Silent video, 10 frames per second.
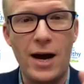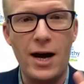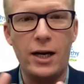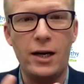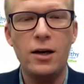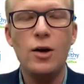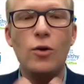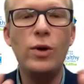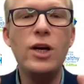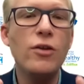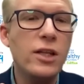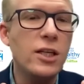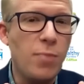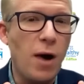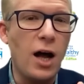about it. We know that
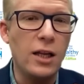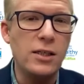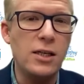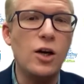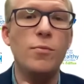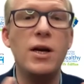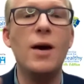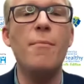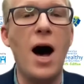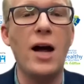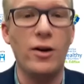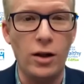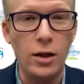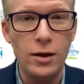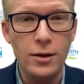this policy could be a
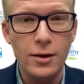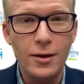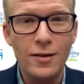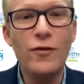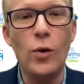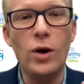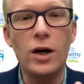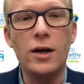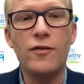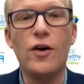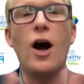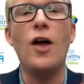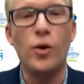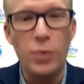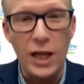model for
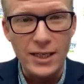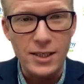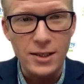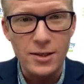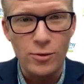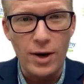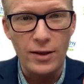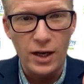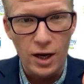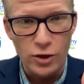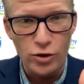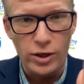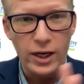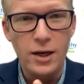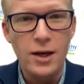other places around the
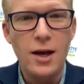country.